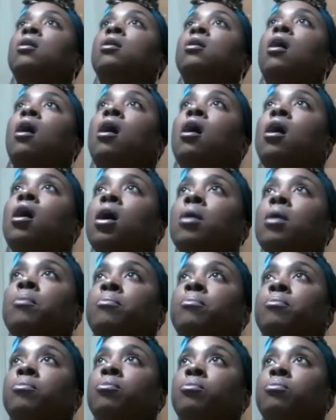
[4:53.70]

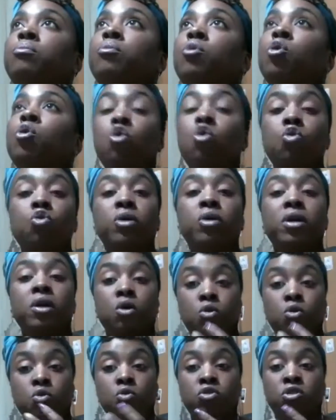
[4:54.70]
um, who
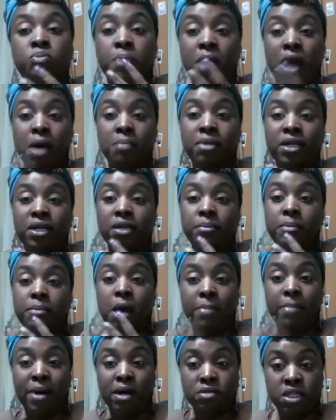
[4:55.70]
who's probably
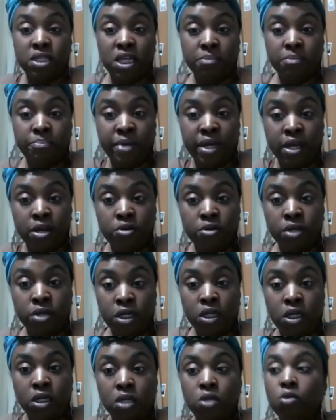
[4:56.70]
about to get
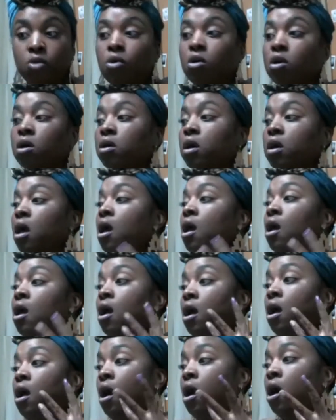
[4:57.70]
married or
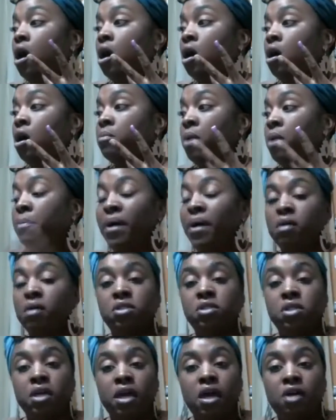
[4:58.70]
uh,
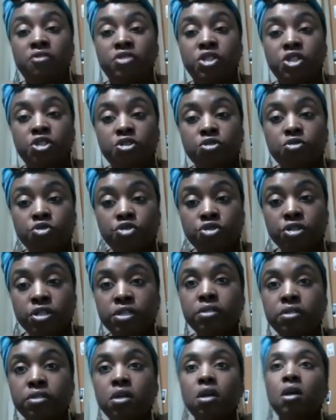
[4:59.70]
about to have
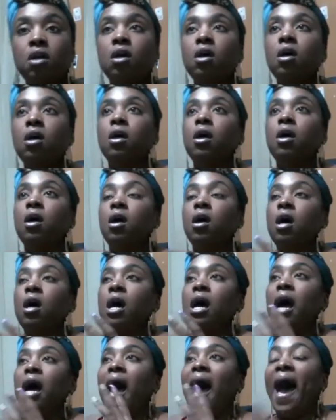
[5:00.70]
children.
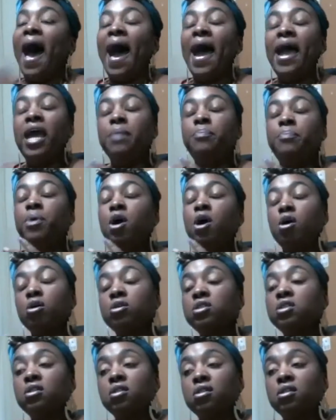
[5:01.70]
I
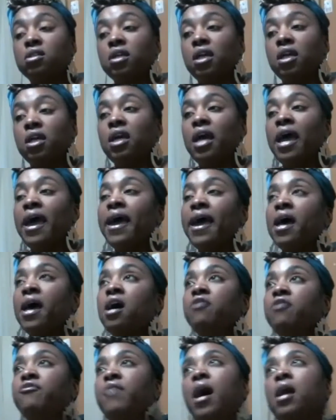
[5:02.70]
personally
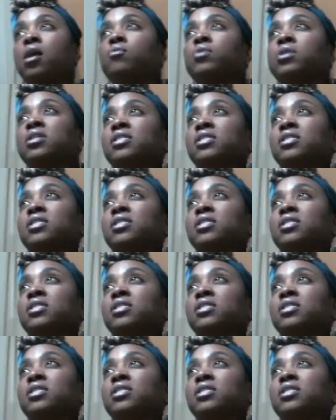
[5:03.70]
have, I don't want